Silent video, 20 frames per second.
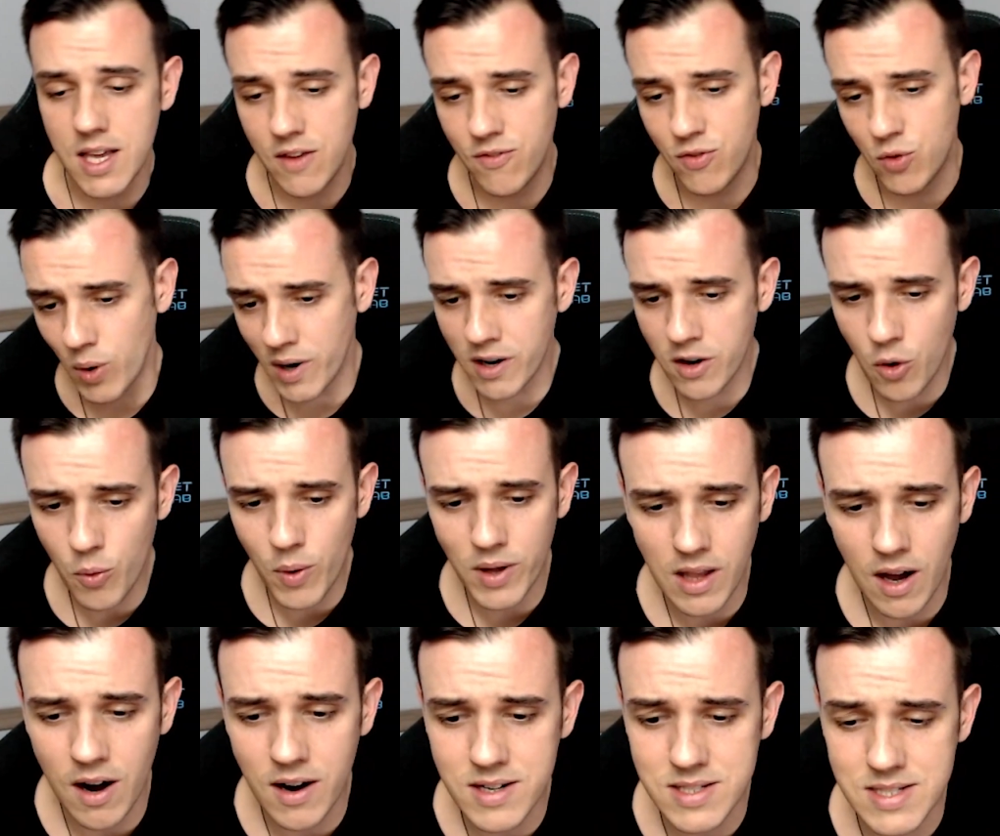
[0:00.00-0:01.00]
If you want to know what
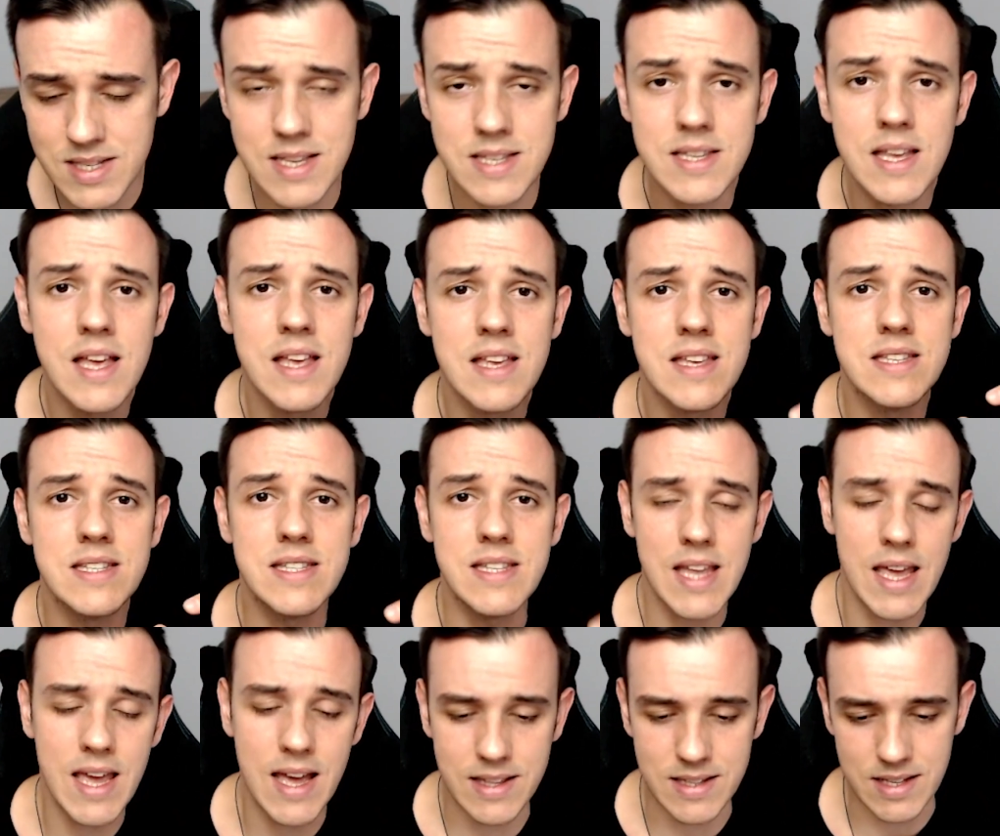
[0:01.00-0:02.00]
hearts is,
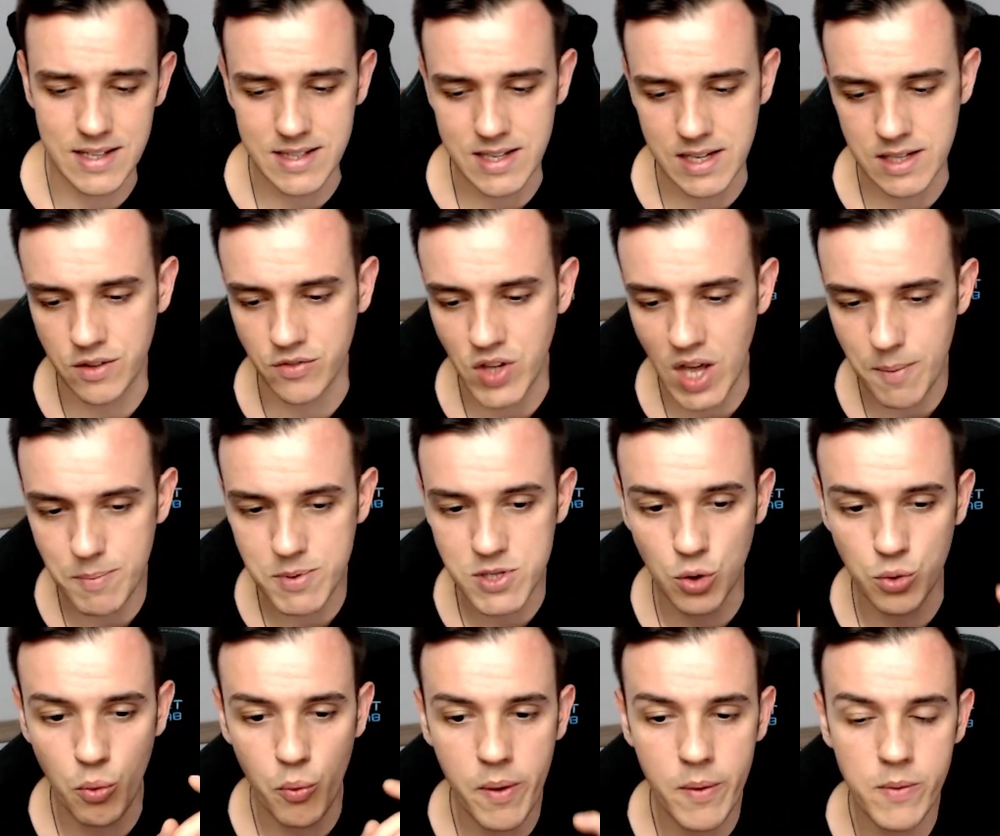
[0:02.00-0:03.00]
stay until the end of the
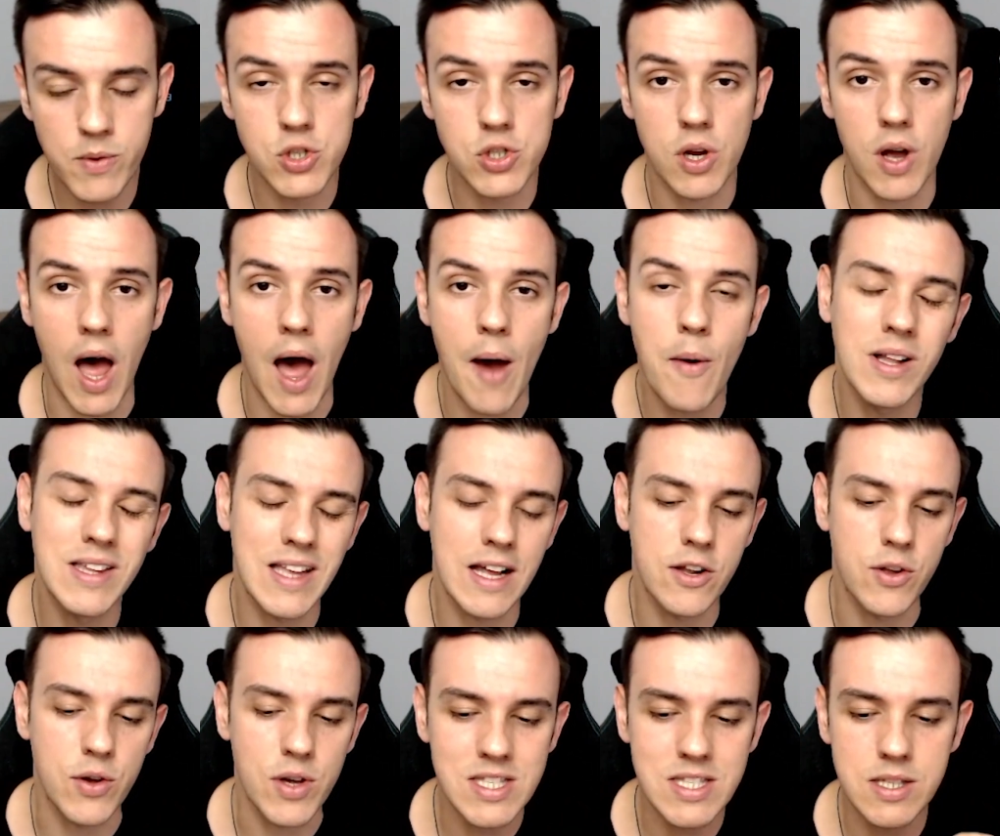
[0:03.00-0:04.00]
episode. We will show, I will tell
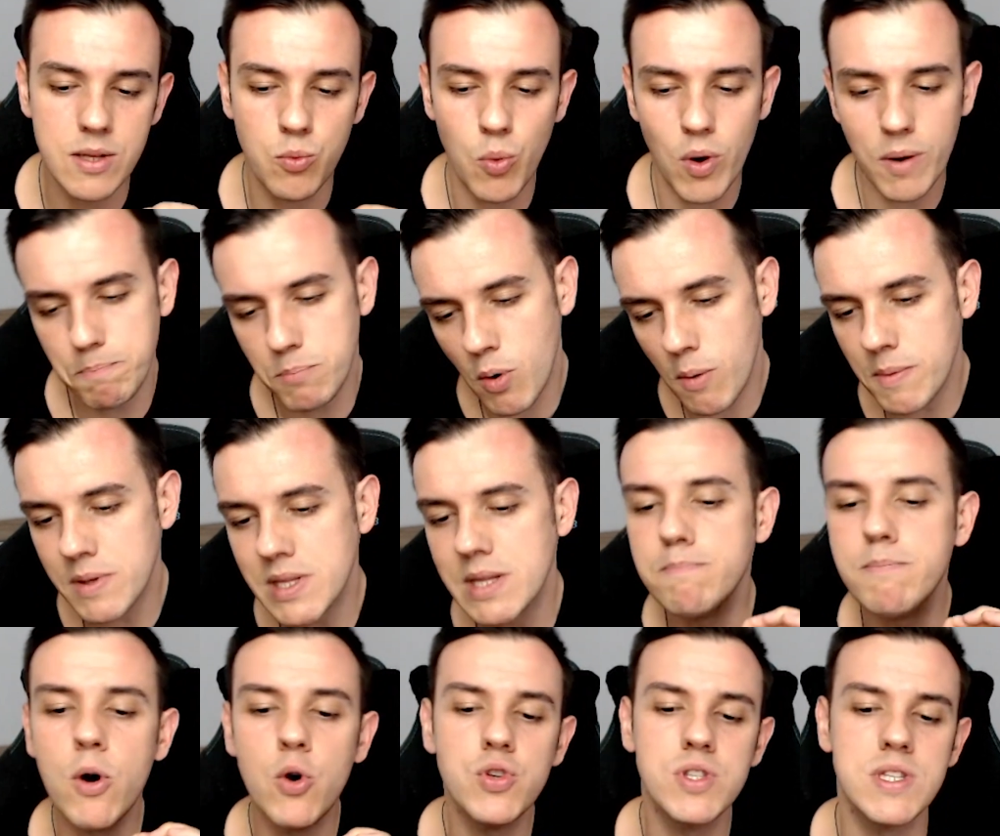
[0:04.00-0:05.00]
you it's probably the
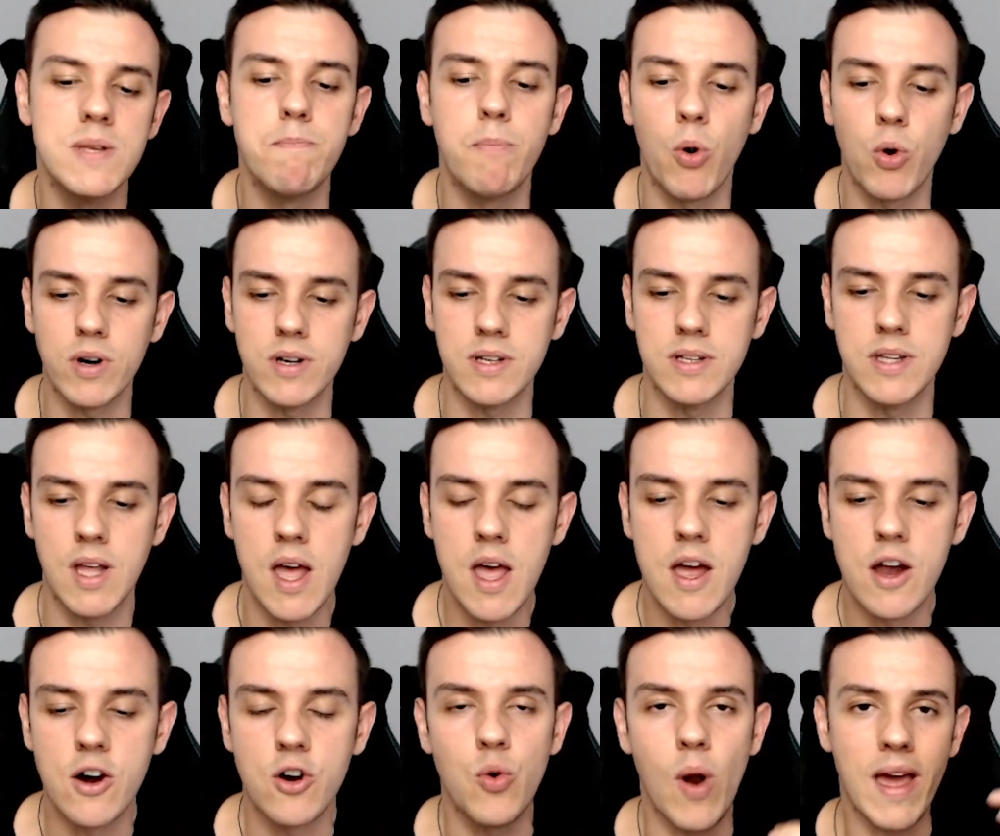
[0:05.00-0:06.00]
most important
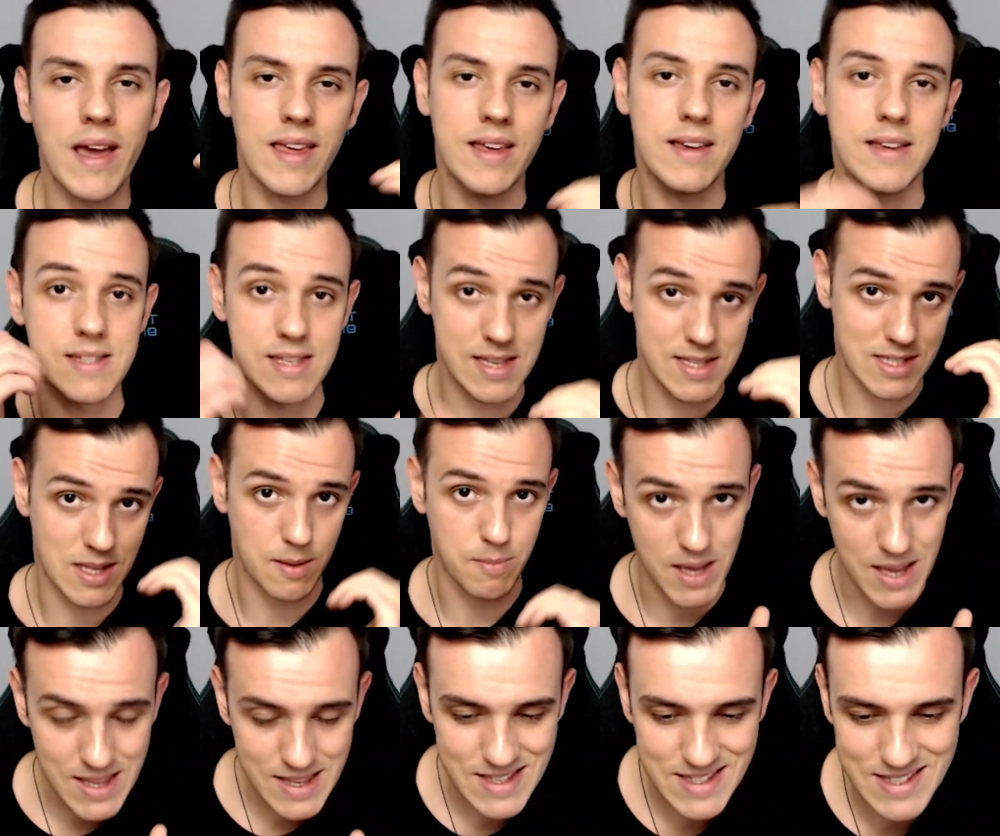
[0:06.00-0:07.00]
ranking system
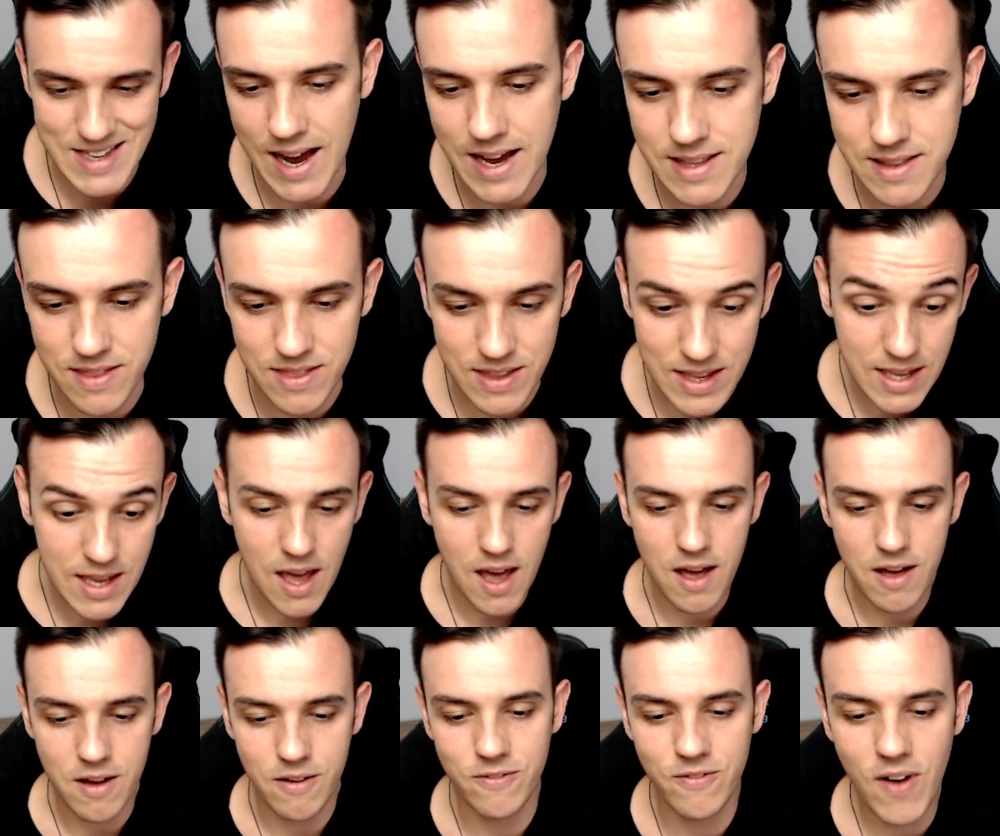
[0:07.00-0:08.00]
inside the
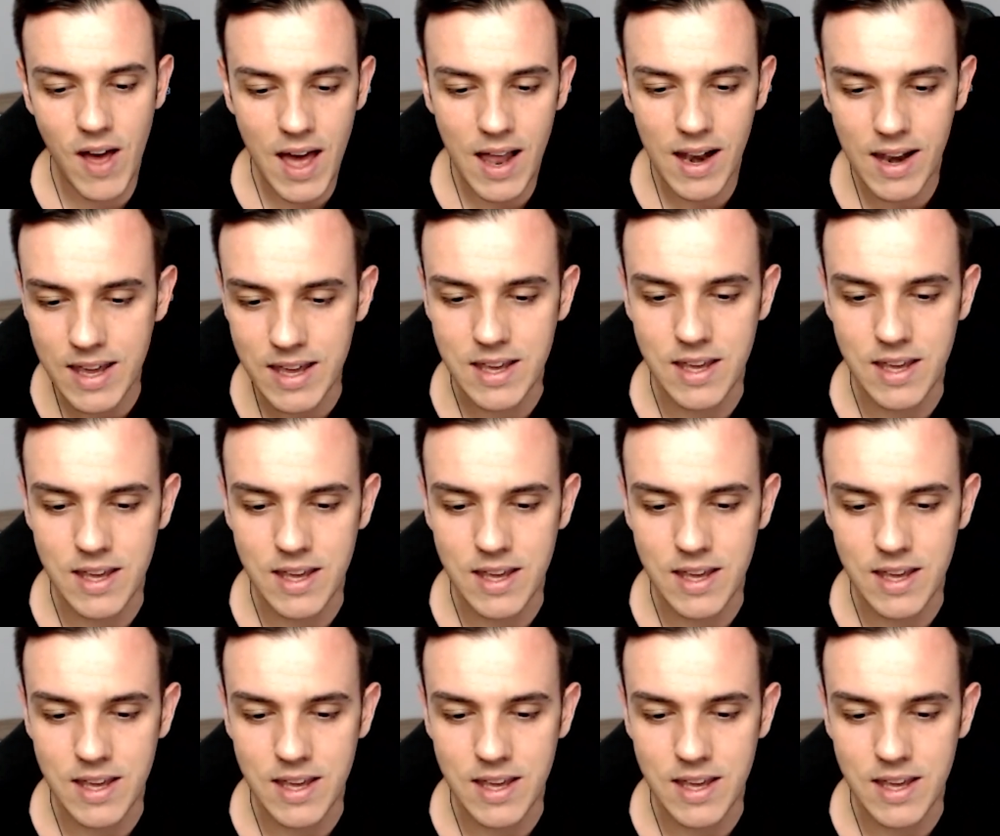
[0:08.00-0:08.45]
valley.